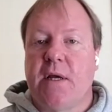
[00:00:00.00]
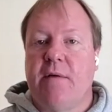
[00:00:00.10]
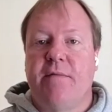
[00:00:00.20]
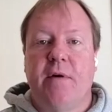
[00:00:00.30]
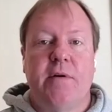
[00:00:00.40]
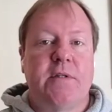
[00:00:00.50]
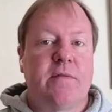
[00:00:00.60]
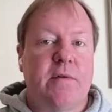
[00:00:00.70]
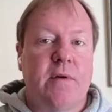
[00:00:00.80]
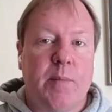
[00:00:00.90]
They have very
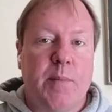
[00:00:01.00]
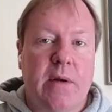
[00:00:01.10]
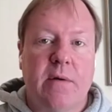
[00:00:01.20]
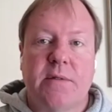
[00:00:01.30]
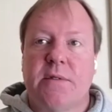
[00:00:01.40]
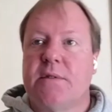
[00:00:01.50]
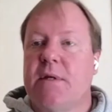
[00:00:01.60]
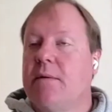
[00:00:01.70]
different appearances.